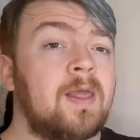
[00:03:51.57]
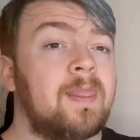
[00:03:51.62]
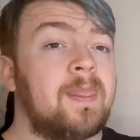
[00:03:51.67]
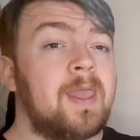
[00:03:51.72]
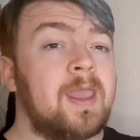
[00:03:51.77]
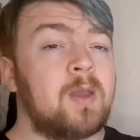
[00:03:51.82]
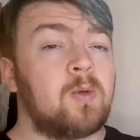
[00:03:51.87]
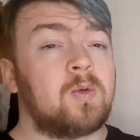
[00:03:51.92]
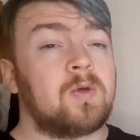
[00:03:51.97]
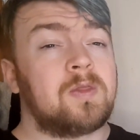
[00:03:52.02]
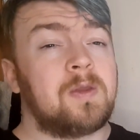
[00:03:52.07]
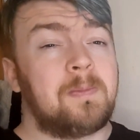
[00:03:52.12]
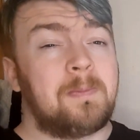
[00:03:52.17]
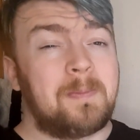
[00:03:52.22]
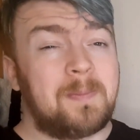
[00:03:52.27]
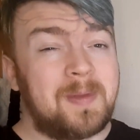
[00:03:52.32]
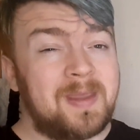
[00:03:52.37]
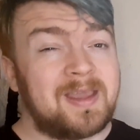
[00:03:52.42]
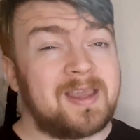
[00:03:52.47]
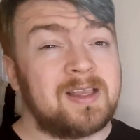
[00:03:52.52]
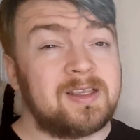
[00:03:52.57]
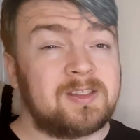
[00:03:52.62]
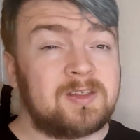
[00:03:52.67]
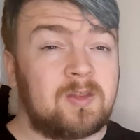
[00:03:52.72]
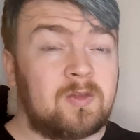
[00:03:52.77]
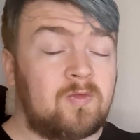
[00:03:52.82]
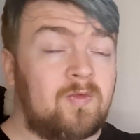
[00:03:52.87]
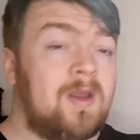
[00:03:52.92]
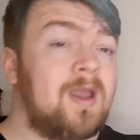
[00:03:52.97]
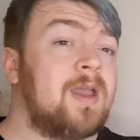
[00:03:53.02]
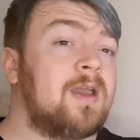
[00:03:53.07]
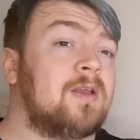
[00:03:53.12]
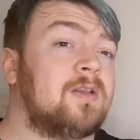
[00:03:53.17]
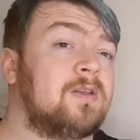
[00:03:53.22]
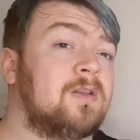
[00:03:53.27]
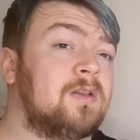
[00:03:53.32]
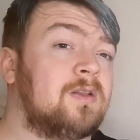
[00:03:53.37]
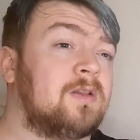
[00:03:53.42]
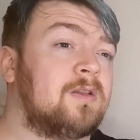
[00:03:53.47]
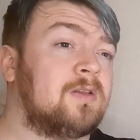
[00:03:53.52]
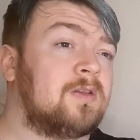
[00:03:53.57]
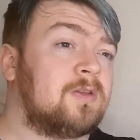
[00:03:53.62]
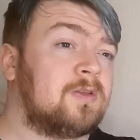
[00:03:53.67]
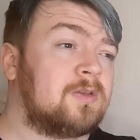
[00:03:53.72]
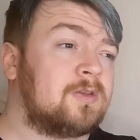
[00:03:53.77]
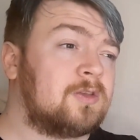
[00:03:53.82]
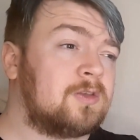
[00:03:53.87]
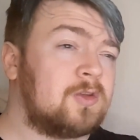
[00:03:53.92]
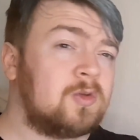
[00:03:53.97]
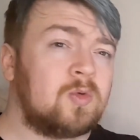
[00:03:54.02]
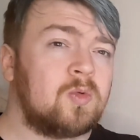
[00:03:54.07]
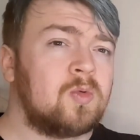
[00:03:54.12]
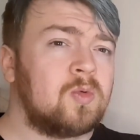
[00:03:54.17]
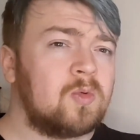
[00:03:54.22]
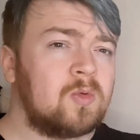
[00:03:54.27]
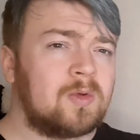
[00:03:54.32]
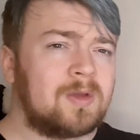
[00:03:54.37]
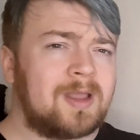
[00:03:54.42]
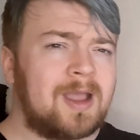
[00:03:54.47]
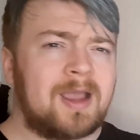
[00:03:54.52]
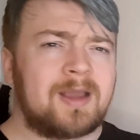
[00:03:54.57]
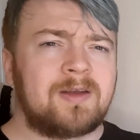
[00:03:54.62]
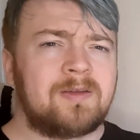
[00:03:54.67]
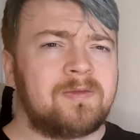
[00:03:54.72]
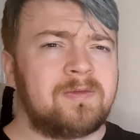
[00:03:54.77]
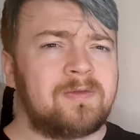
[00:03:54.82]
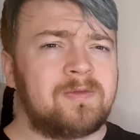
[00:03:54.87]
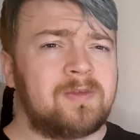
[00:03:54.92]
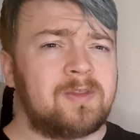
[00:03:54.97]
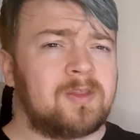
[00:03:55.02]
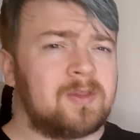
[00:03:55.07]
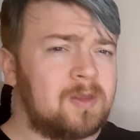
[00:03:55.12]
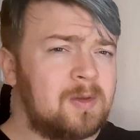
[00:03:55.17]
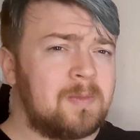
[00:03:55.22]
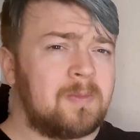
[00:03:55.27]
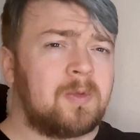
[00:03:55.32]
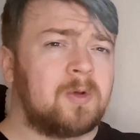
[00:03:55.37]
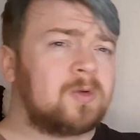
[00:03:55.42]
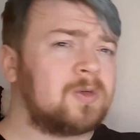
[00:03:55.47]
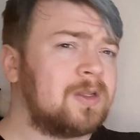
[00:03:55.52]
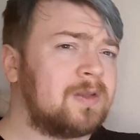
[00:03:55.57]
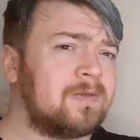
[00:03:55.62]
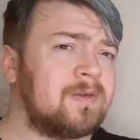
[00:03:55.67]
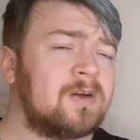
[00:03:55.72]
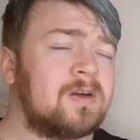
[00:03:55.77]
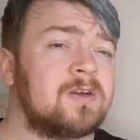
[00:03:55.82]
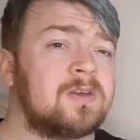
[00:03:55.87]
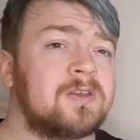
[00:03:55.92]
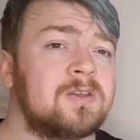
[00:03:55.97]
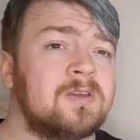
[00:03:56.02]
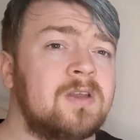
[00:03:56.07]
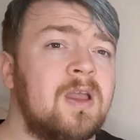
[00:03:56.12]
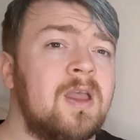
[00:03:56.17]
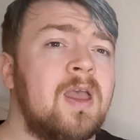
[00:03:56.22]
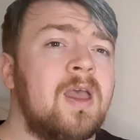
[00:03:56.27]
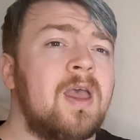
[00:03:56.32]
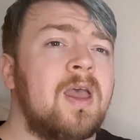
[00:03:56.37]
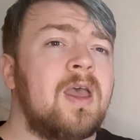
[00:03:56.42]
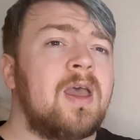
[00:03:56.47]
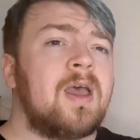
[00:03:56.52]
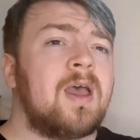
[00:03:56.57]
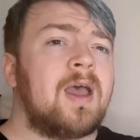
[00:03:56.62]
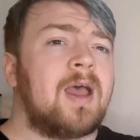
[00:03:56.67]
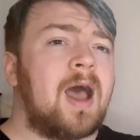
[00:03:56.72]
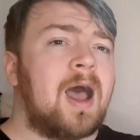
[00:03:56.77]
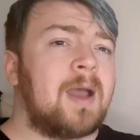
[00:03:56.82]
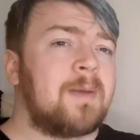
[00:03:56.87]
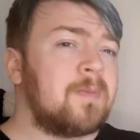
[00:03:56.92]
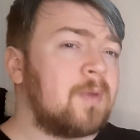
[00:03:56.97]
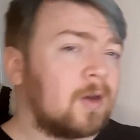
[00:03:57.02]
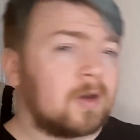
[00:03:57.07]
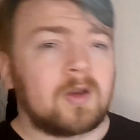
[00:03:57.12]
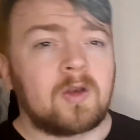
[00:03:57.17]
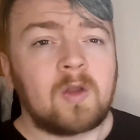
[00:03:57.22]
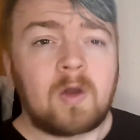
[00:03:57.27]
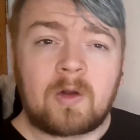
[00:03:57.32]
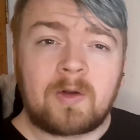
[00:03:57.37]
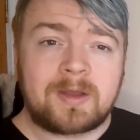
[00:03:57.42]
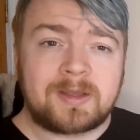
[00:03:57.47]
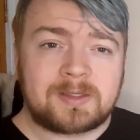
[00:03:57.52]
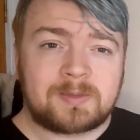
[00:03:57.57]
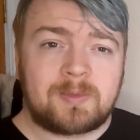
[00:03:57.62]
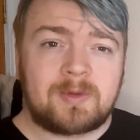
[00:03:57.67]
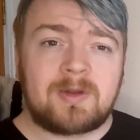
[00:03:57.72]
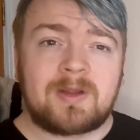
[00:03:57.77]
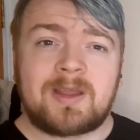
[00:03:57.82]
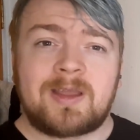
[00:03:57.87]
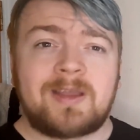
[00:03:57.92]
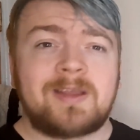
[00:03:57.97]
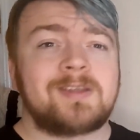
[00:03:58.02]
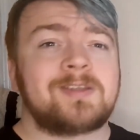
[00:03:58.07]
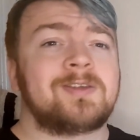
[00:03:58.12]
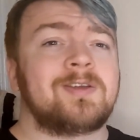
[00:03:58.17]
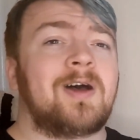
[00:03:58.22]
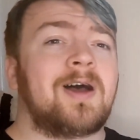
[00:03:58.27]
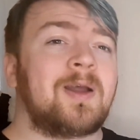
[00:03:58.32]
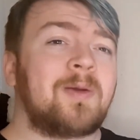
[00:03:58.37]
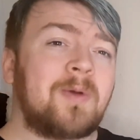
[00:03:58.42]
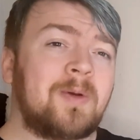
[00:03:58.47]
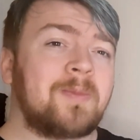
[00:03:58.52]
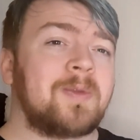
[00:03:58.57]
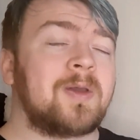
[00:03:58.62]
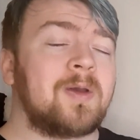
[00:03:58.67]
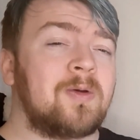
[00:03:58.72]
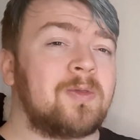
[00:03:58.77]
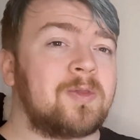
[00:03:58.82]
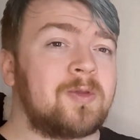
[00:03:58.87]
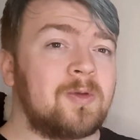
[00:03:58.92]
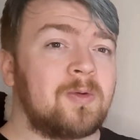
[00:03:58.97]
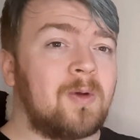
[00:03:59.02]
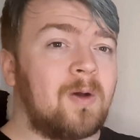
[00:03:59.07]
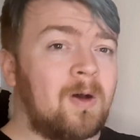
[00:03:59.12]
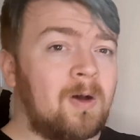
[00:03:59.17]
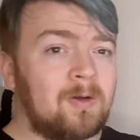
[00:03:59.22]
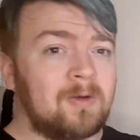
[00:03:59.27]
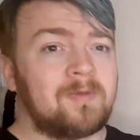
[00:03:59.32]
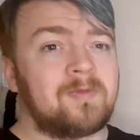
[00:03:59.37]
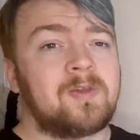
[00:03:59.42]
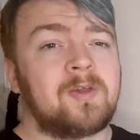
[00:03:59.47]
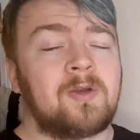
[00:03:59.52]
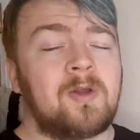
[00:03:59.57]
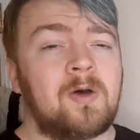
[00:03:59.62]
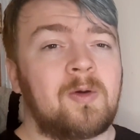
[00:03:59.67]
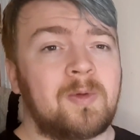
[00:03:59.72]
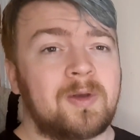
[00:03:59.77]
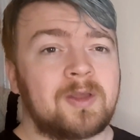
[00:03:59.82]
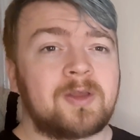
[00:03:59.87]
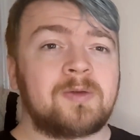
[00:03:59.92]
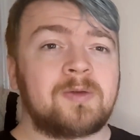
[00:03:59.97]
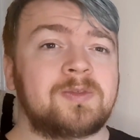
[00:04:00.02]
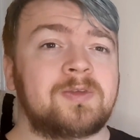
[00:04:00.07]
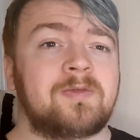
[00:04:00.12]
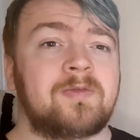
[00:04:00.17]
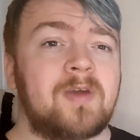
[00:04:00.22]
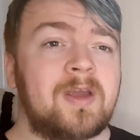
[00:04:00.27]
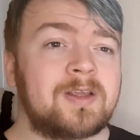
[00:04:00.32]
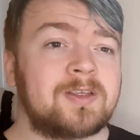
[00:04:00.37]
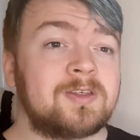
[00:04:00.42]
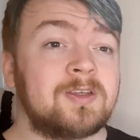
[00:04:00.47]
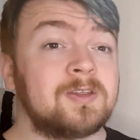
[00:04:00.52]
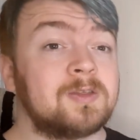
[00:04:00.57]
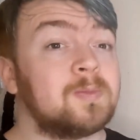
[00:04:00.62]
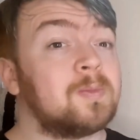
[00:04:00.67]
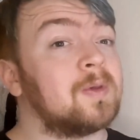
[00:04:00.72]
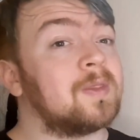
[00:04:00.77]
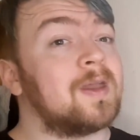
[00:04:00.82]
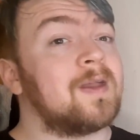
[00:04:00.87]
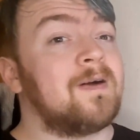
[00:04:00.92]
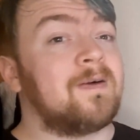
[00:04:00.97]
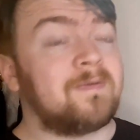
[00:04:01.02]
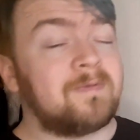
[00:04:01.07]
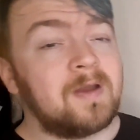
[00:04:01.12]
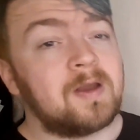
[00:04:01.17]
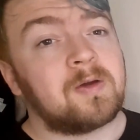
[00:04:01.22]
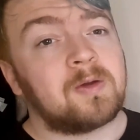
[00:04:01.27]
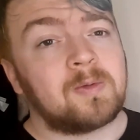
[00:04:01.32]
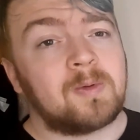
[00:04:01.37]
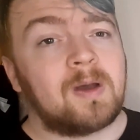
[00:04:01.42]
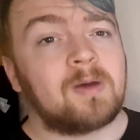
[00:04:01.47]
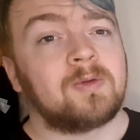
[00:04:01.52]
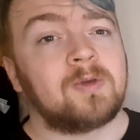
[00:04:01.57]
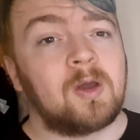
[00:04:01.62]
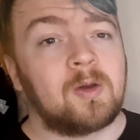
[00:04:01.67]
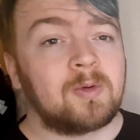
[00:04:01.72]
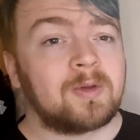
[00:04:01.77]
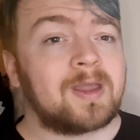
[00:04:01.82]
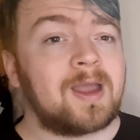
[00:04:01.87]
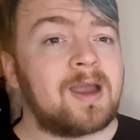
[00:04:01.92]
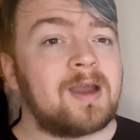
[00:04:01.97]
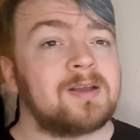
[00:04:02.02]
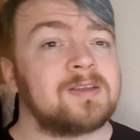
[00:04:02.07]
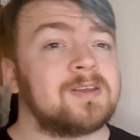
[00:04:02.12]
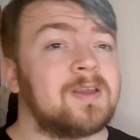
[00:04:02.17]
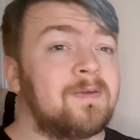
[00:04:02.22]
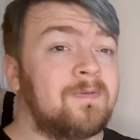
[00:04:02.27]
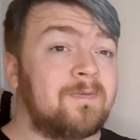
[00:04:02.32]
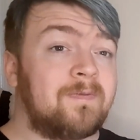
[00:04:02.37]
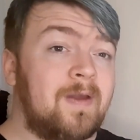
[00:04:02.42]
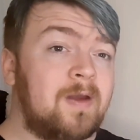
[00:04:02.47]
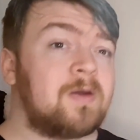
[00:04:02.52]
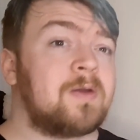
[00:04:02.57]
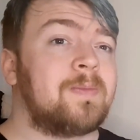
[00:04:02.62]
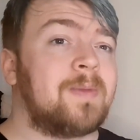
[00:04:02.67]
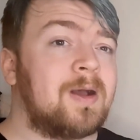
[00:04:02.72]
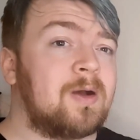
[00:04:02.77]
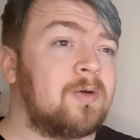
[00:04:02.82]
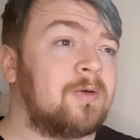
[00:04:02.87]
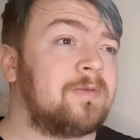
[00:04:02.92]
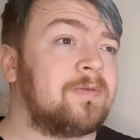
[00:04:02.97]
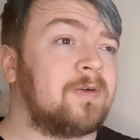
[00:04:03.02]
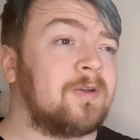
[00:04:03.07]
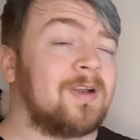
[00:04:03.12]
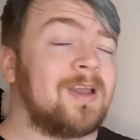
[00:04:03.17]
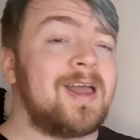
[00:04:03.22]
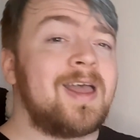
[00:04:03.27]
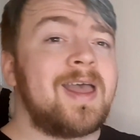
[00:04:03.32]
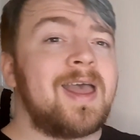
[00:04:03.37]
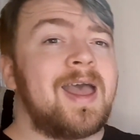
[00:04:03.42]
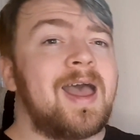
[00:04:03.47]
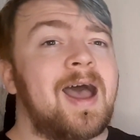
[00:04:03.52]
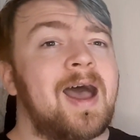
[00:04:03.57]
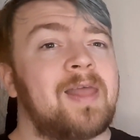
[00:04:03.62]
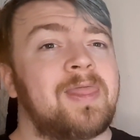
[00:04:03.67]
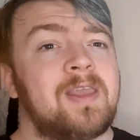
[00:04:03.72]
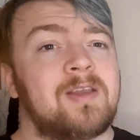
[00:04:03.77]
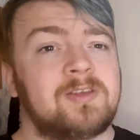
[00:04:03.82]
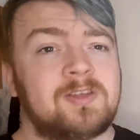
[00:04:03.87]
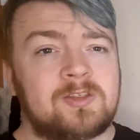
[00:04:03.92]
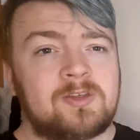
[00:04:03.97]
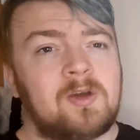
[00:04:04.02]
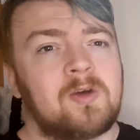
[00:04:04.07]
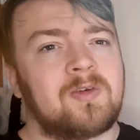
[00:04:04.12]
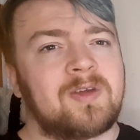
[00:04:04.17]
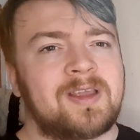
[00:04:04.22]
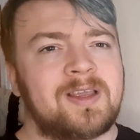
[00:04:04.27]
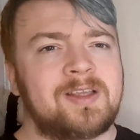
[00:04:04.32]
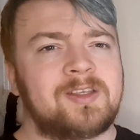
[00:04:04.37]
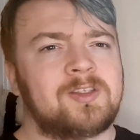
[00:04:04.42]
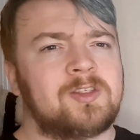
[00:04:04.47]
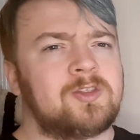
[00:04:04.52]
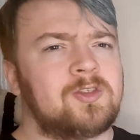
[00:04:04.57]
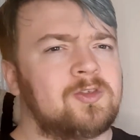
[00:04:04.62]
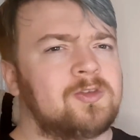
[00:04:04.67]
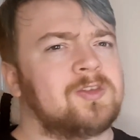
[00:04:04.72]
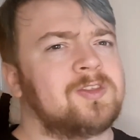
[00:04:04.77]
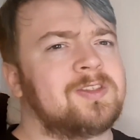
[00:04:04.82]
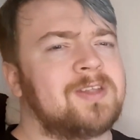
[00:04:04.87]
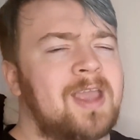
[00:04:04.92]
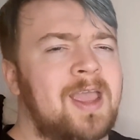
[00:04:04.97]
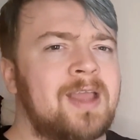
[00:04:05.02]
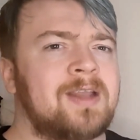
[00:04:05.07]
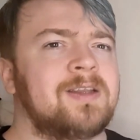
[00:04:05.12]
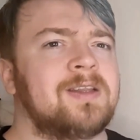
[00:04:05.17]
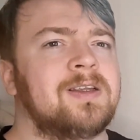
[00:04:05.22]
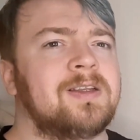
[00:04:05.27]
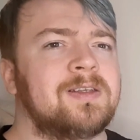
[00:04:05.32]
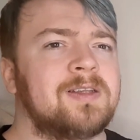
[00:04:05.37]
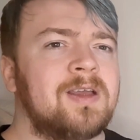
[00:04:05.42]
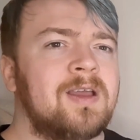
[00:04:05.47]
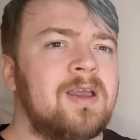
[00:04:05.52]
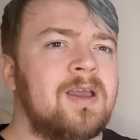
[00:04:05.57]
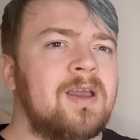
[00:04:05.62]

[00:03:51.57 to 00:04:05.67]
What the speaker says: They were the biggest threat to kind of the multiverse. I'm not a lore expert here, so I won't be going through all of the lore when it to Phyrexians, but they are very well known cards and very powerful, and their story has just ended.